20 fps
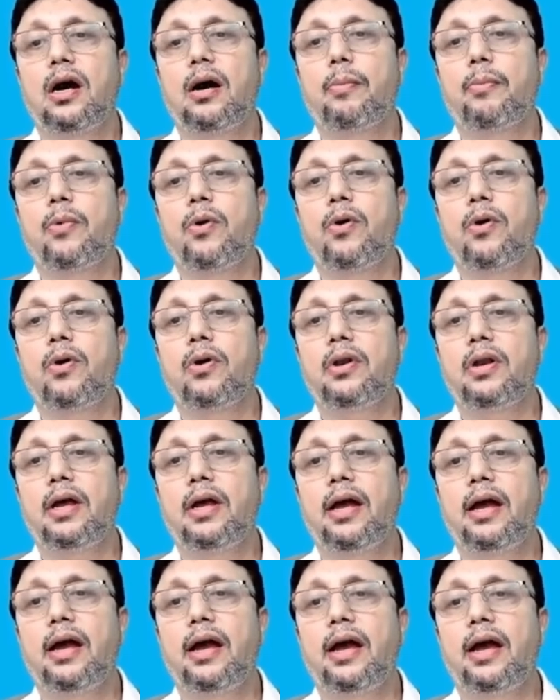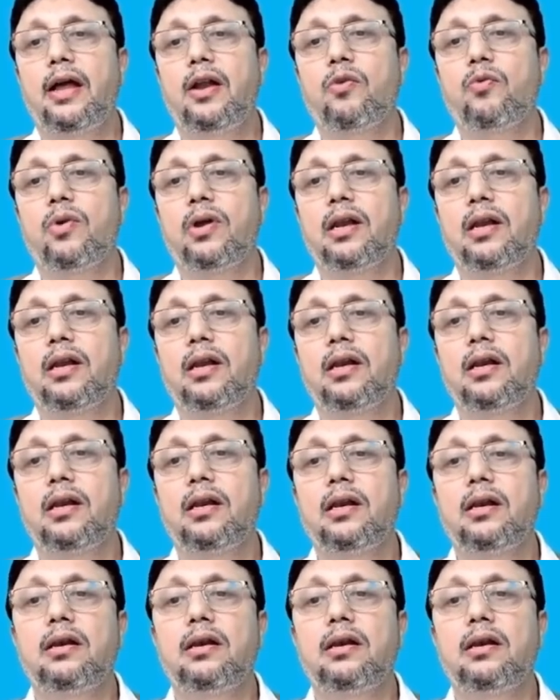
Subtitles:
upon N1,